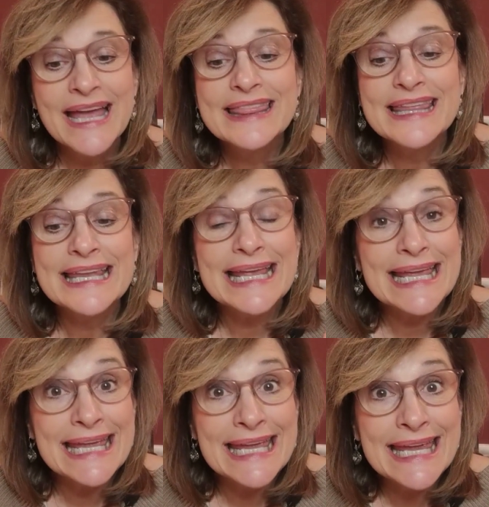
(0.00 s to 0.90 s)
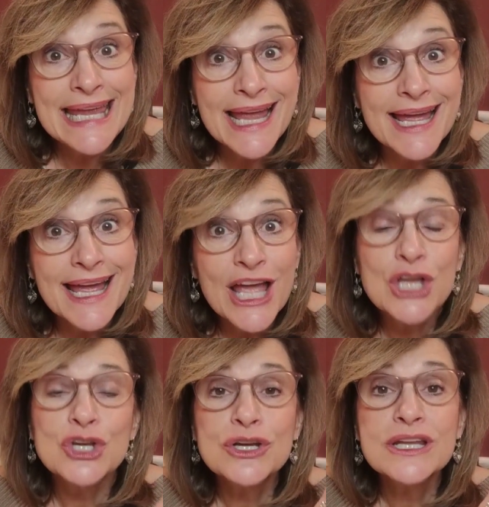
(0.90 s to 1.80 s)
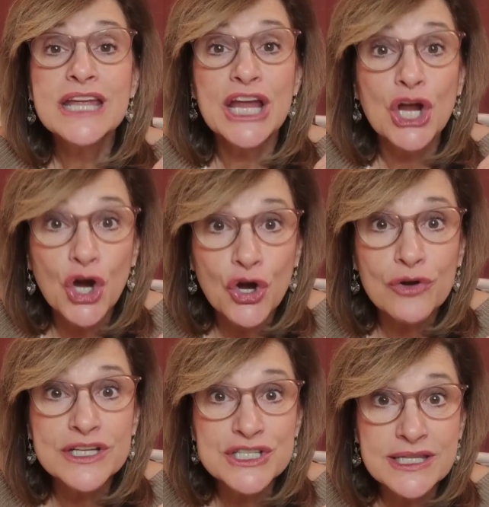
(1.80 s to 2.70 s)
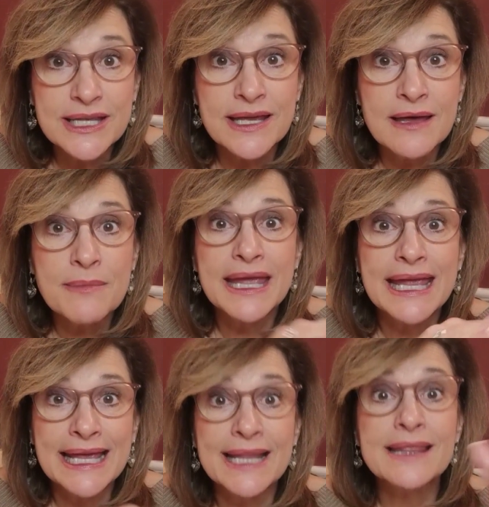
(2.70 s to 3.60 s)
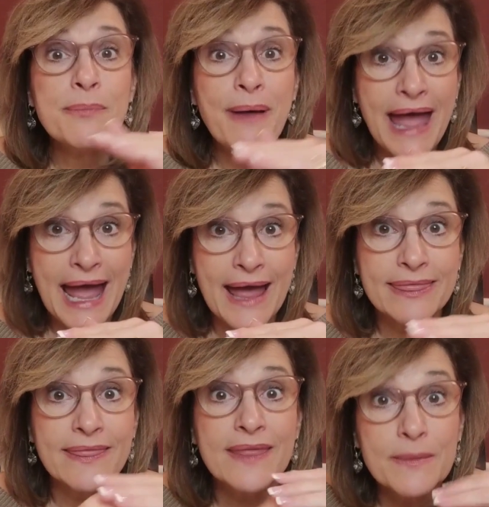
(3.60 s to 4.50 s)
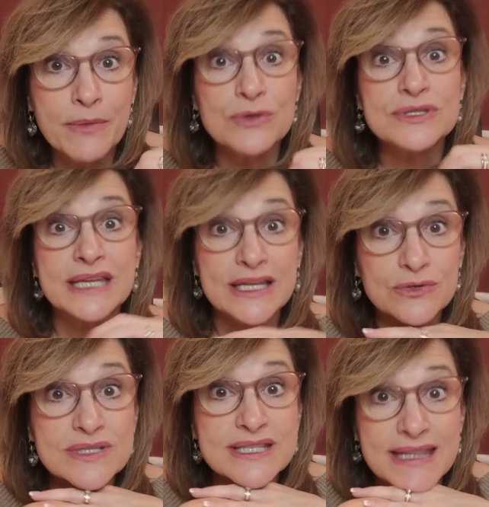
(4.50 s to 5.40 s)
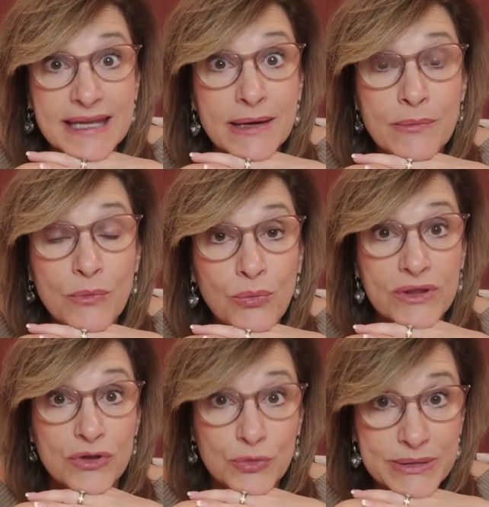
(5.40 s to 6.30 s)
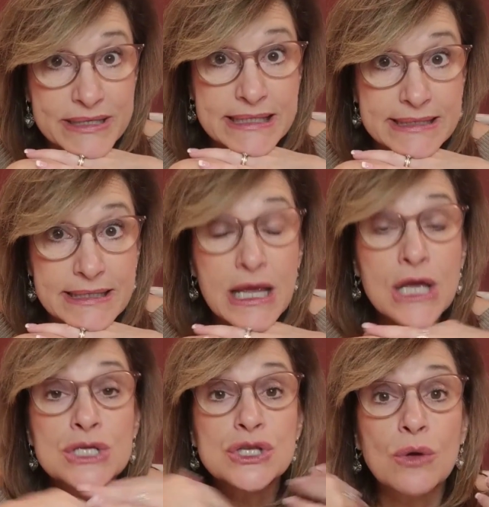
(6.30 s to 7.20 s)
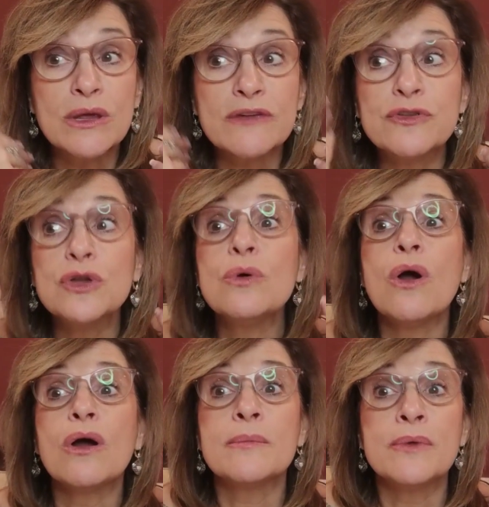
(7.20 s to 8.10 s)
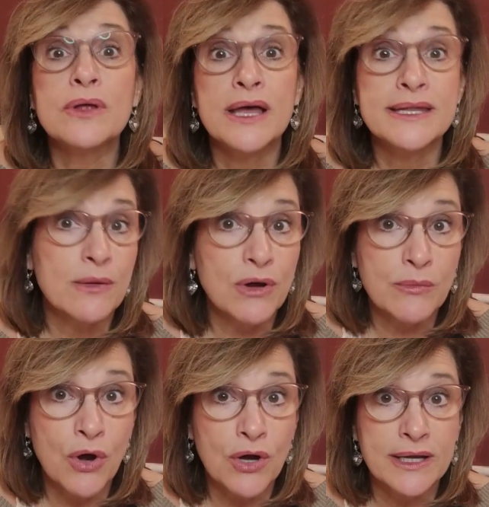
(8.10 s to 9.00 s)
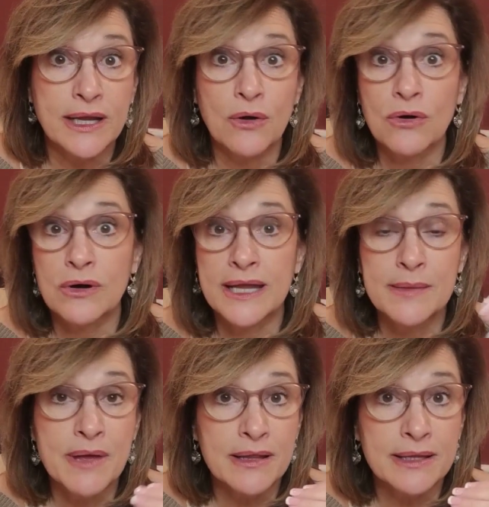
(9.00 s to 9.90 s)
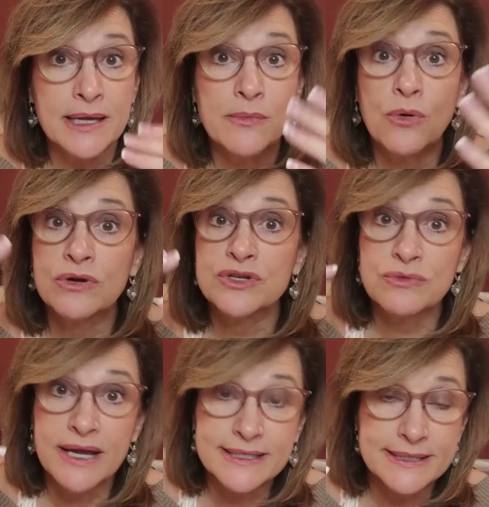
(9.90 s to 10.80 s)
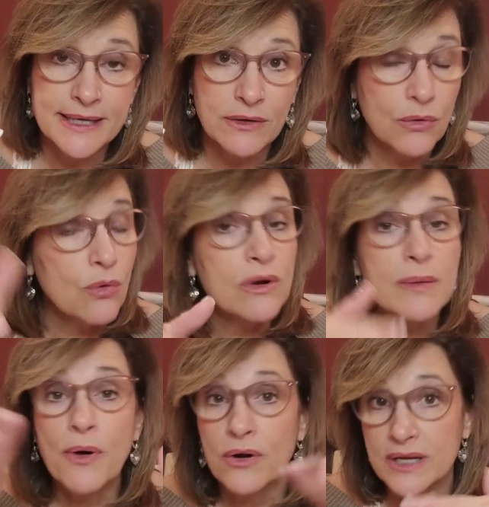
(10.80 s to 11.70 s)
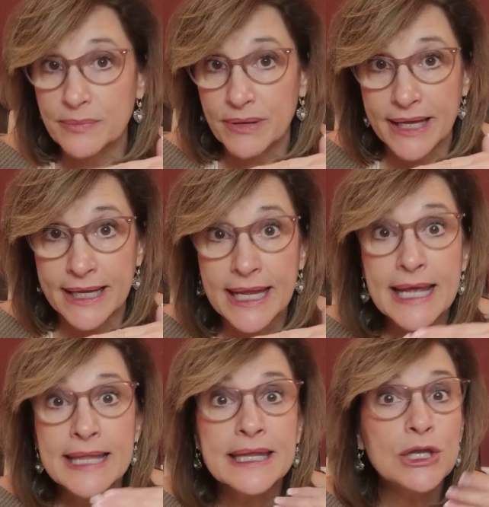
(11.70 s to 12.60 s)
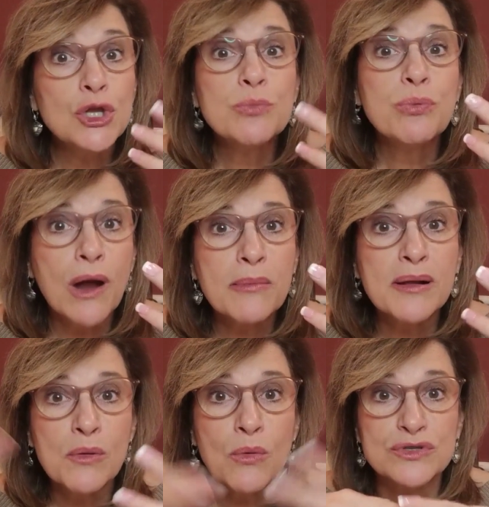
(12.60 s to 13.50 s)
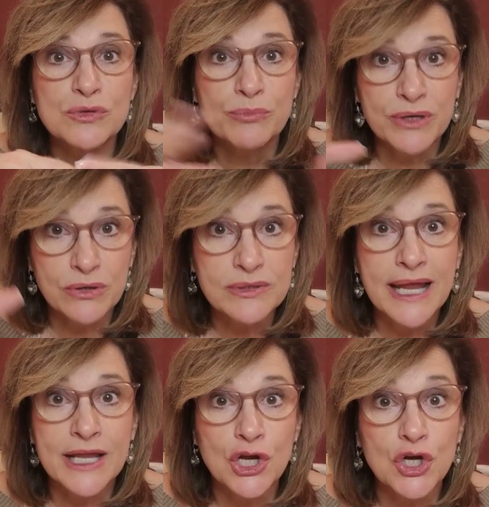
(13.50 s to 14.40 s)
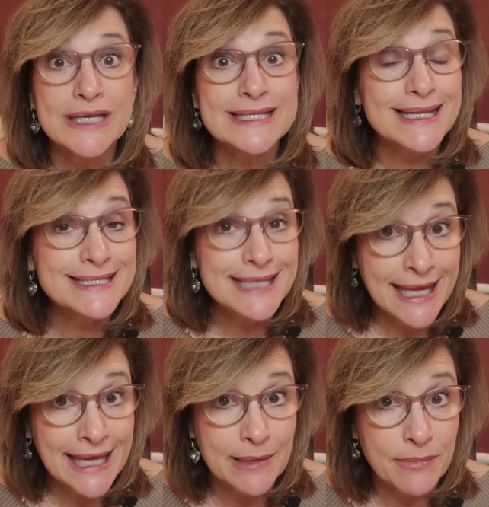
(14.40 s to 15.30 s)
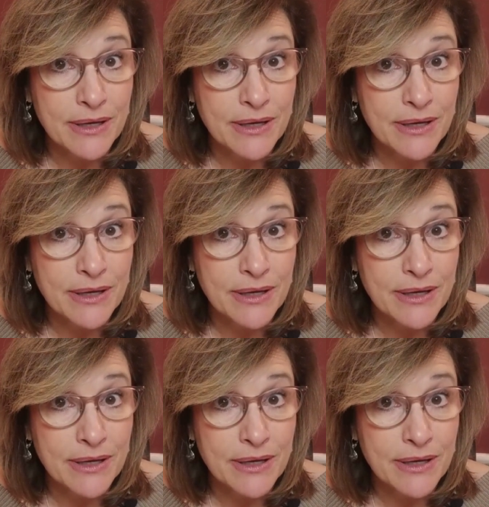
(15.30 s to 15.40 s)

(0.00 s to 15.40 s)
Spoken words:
Then E, you're going to encourage them in the path that most interests them with your business. So if you are a network marketing or an MLM or a direct sale or a party plan, then you probably want to build and increase a team.